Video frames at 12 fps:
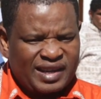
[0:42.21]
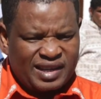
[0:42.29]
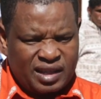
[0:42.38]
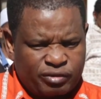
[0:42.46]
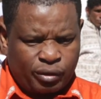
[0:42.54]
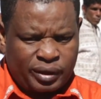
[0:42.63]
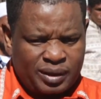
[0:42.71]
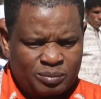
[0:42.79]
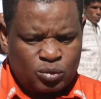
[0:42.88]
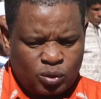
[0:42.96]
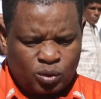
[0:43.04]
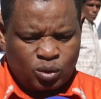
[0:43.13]
a need for
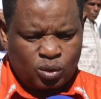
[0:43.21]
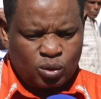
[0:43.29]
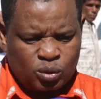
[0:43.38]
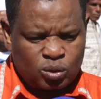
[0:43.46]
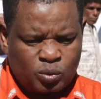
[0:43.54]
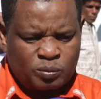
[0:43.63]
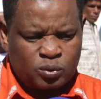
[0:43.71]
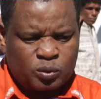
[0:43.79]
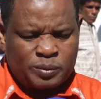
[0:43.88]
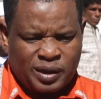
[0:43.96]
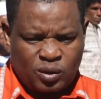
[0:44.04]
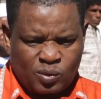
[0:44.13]
him to, to,
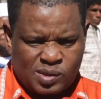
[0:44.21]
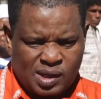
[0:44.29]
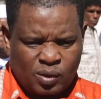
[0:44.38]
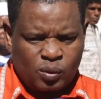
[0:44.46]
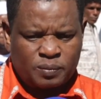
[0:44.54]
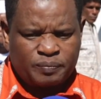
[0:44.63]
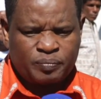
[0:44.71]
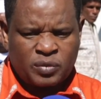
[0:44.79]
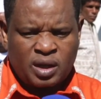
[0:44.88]
to, be closer home.